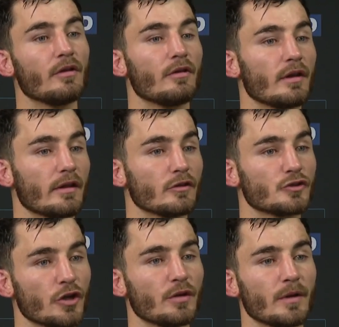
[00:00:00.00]
like the
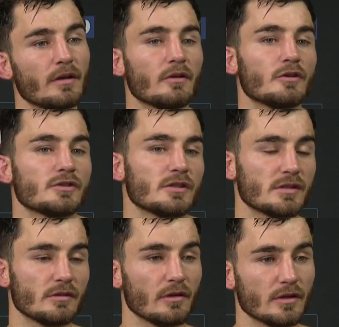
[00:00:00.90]
journeyman, because
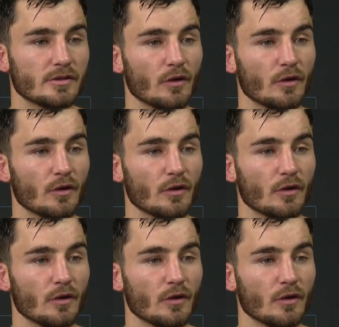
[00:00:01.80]
it's an